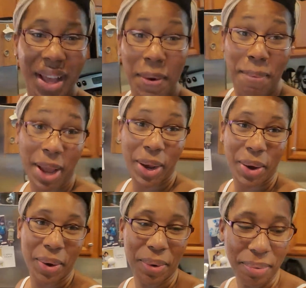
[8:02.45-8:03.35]
Back
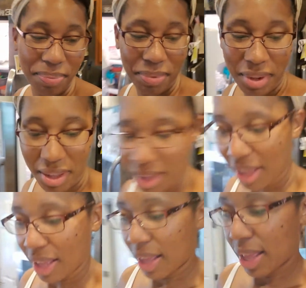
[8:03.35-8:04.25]
home,
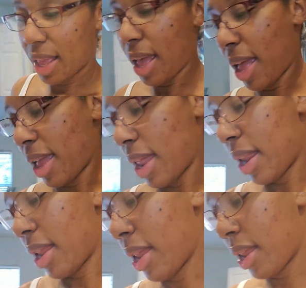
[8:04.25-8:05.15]

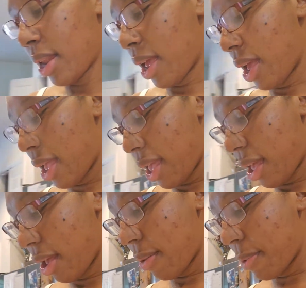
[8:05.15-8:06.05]
and I
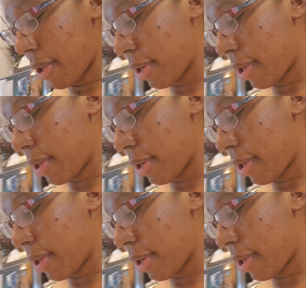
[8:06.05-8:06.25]
am